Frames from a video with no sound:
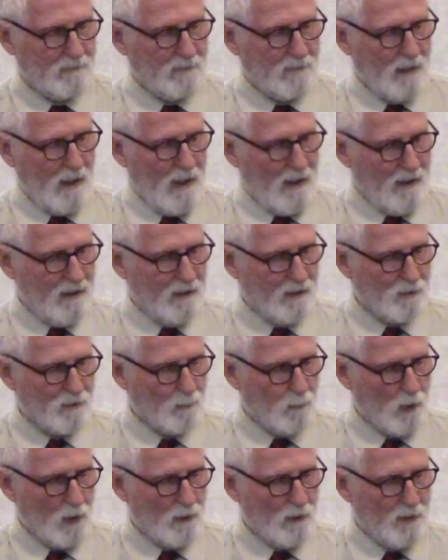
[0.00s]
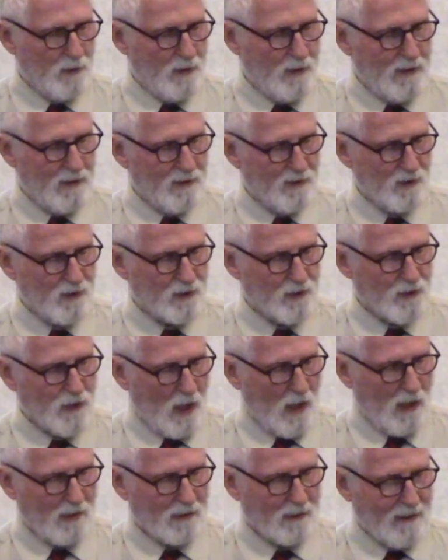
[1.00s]
and his word is
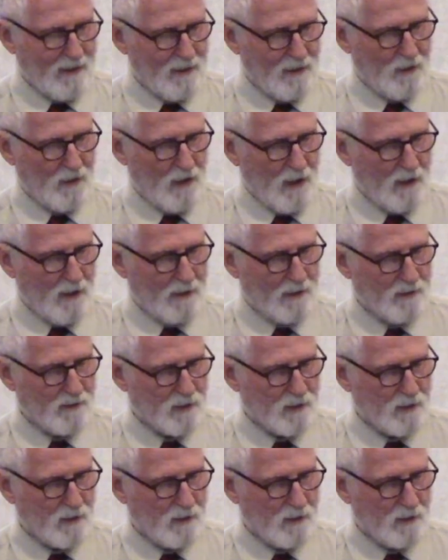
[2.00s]
not in us.